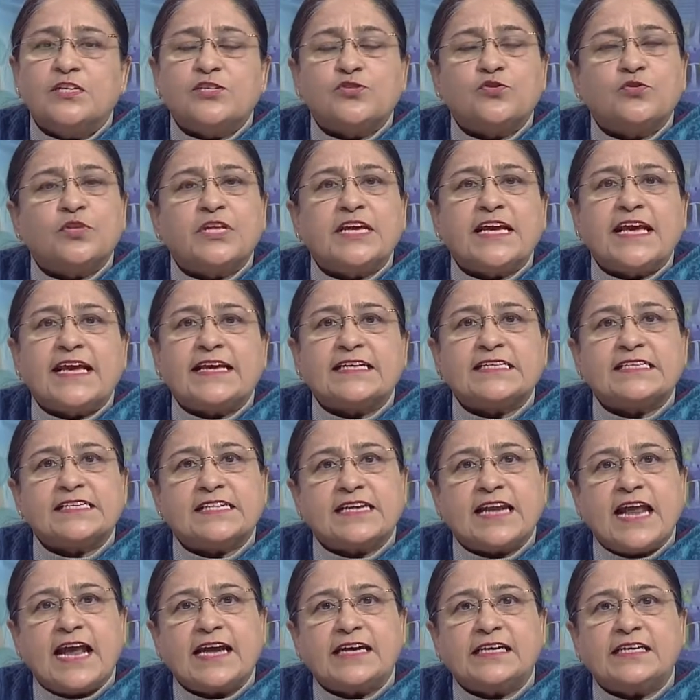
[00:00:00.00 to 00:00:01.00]
So they
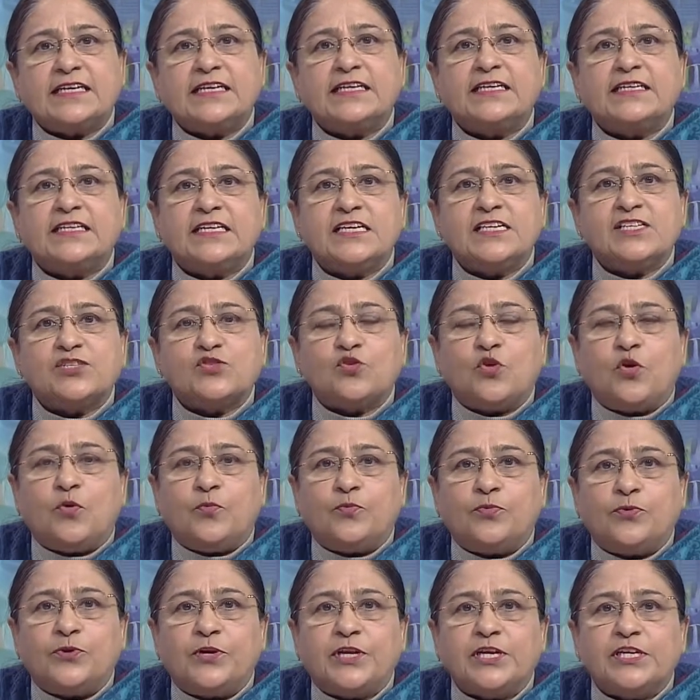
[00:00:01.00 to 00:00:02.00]
extracted these
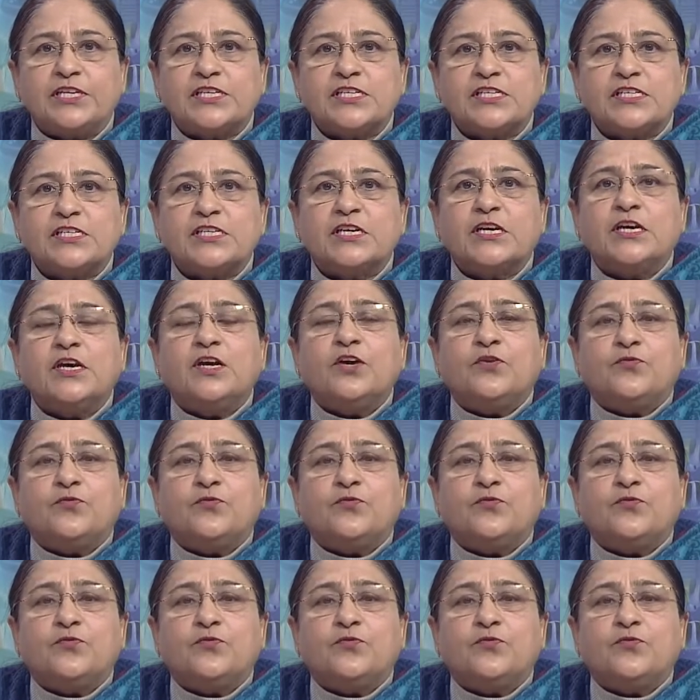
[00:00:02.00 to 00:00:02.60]
components